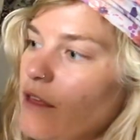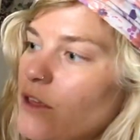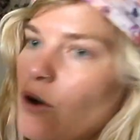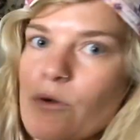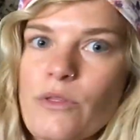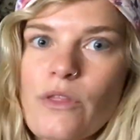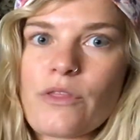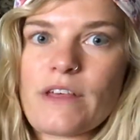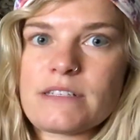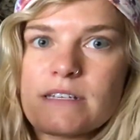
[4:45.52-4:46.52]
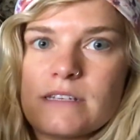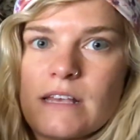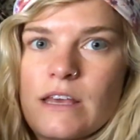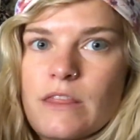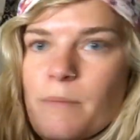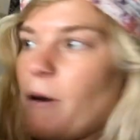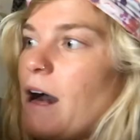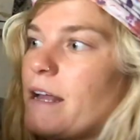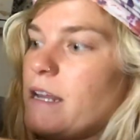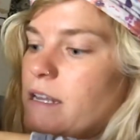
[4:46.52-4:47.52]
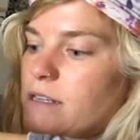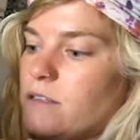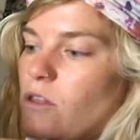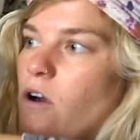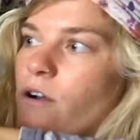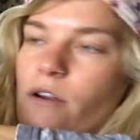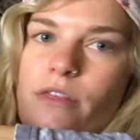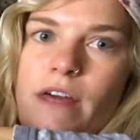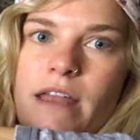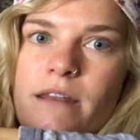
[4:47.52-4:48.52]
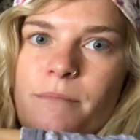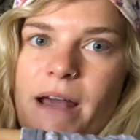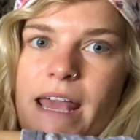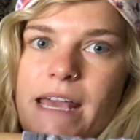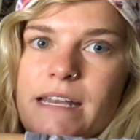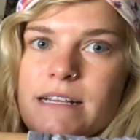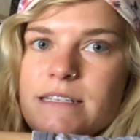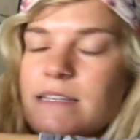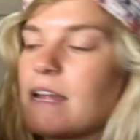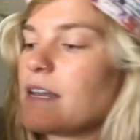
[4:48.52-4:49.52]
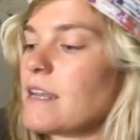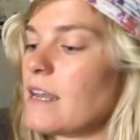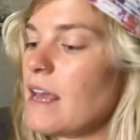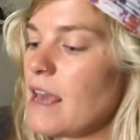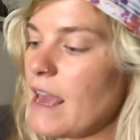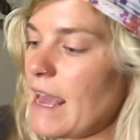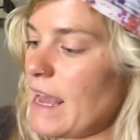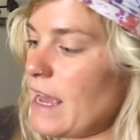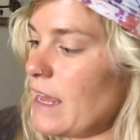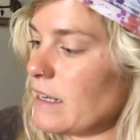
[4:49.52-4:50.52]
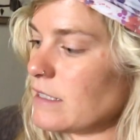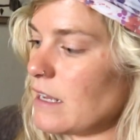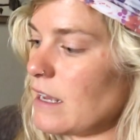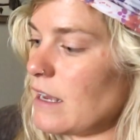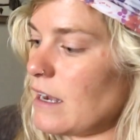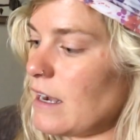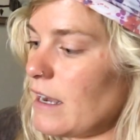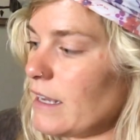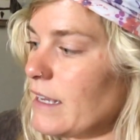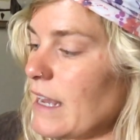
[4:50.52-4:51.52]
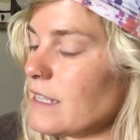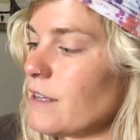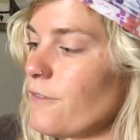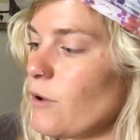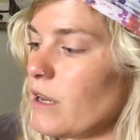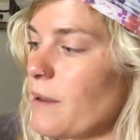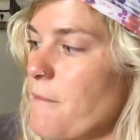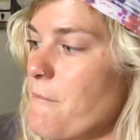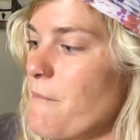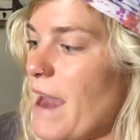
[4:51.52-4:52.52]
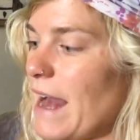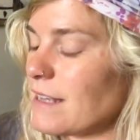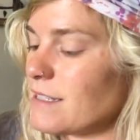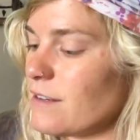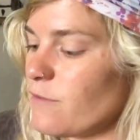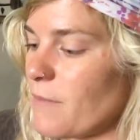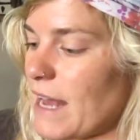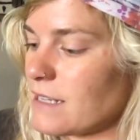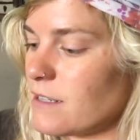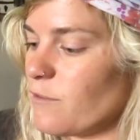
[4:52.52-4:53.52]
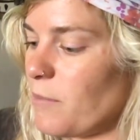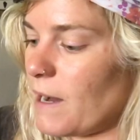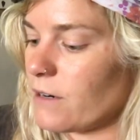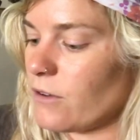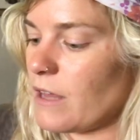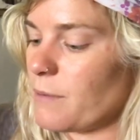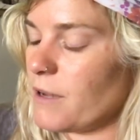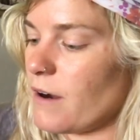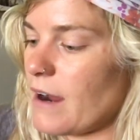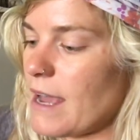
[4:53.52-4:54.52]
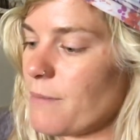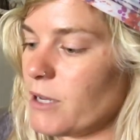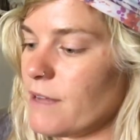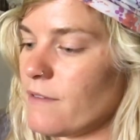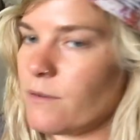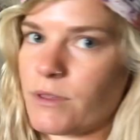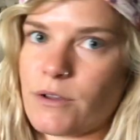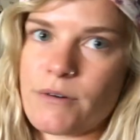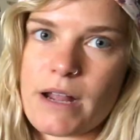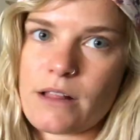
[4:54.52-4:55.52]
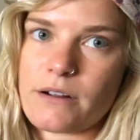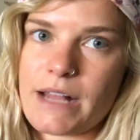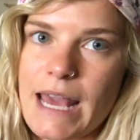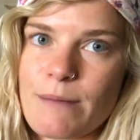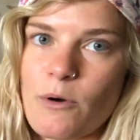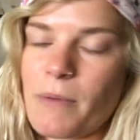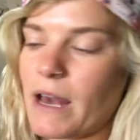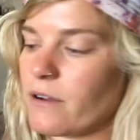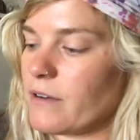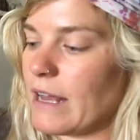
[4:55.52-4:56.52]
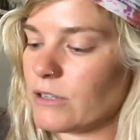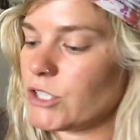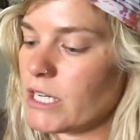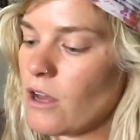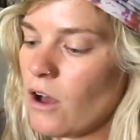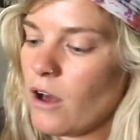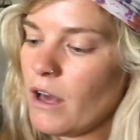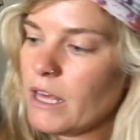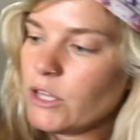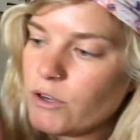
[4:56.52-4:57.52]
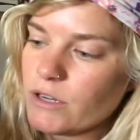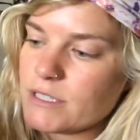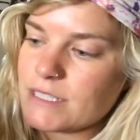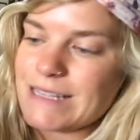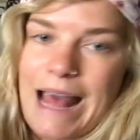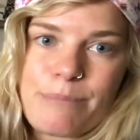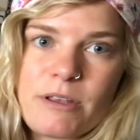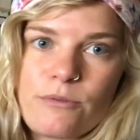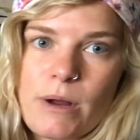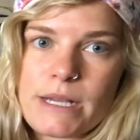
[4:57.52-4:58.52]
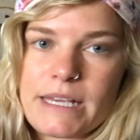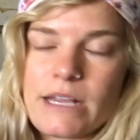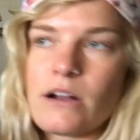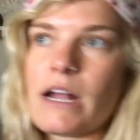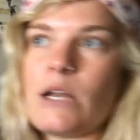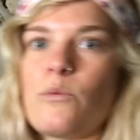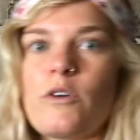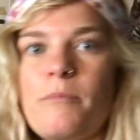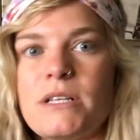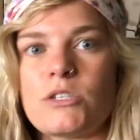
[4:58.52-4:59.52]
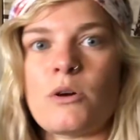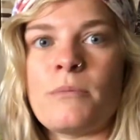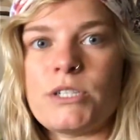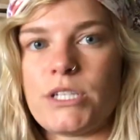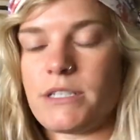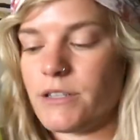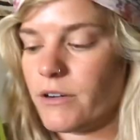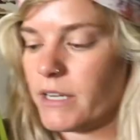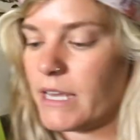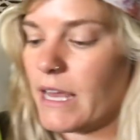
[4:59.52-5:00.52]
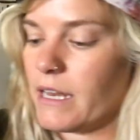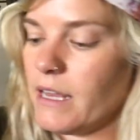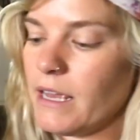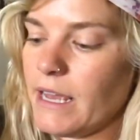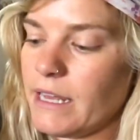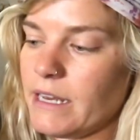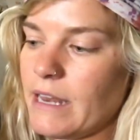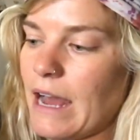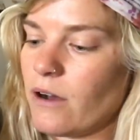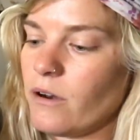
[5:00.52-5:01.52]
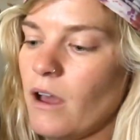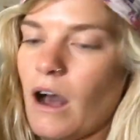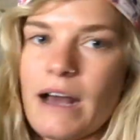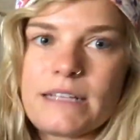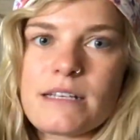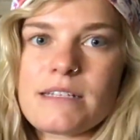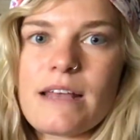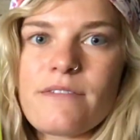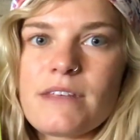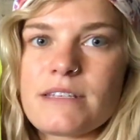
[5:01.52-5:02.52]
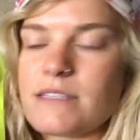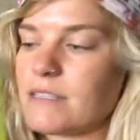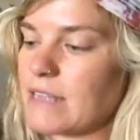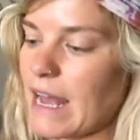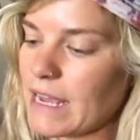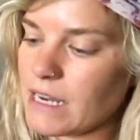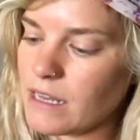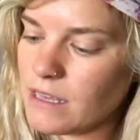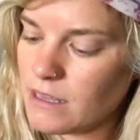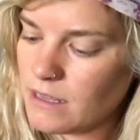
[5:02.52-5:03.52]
the pocket is longer than my hand extended. And I guess if you had a massive, massive bottle, that'd be all right. But even with your regular Camelback or Nalgene, you could have stopped it right here and it would have been so much easier to get in and out. It does have these side